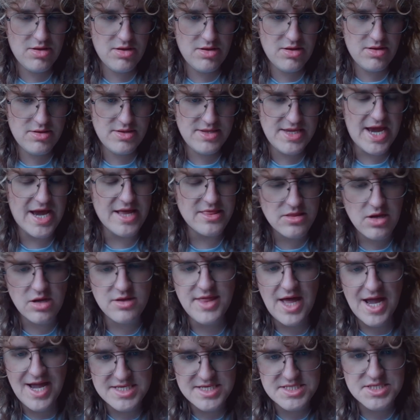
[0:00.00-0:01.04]
Yeah, no,
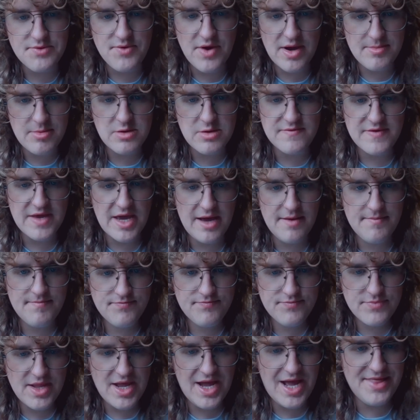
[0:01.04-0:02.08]
that is the right move, yeah.
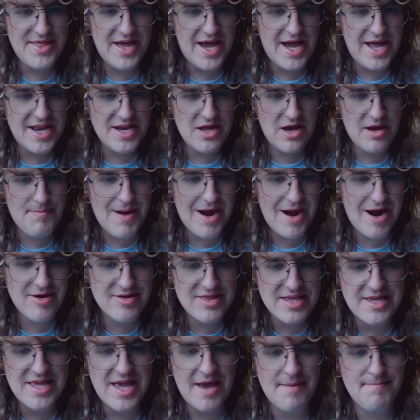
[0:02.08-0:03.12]
And then,
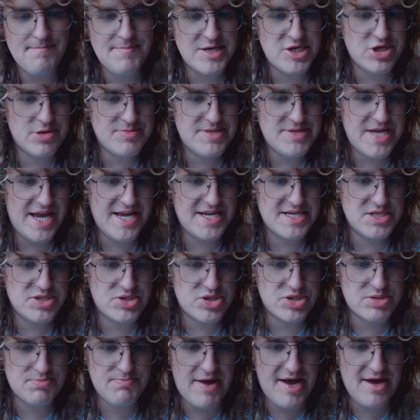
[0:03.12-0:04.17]
apparently, yeah, bishop takes is
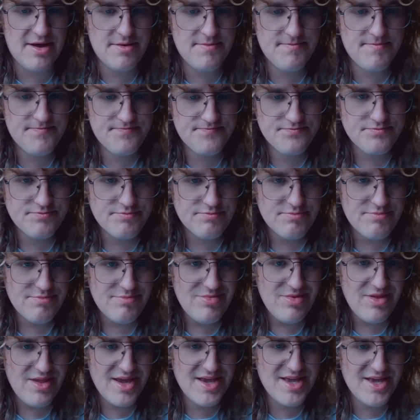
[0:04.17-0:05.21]
just better.
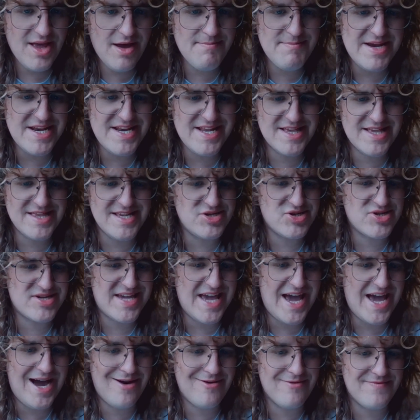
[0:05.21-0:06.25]
Immediately just
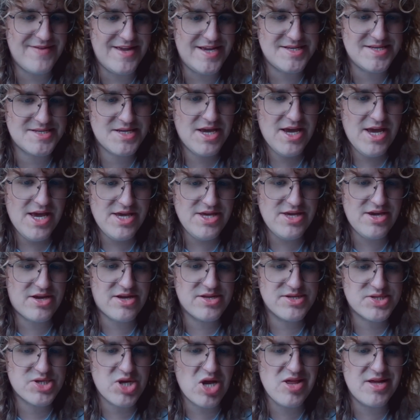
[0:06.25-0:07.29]
get out of this. You're
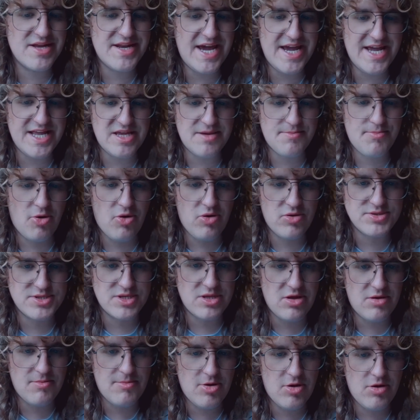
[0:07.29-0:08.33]
consolidating your pawns a
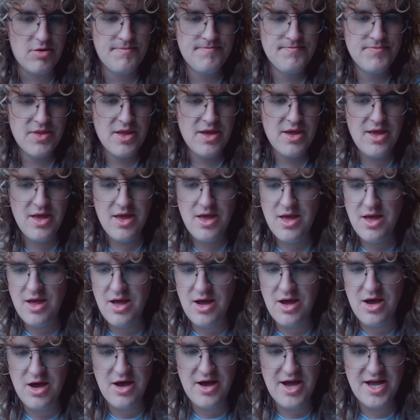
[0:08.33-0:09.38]
lot more.
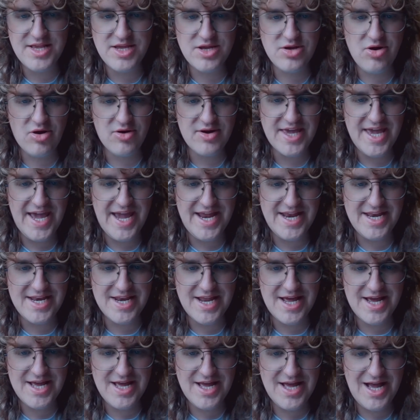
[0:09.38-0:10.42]
And you're not getting
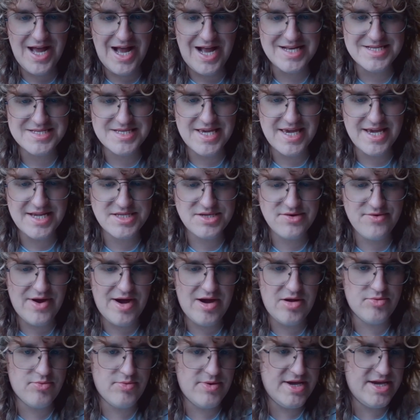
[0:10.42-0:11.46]
as kicked
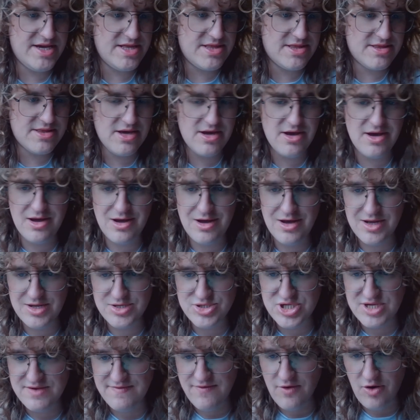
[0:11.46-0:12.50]
around with
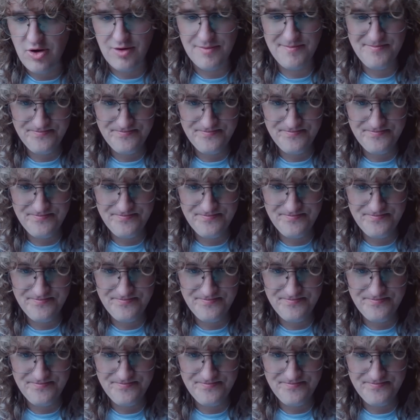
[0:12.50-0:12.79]
g4.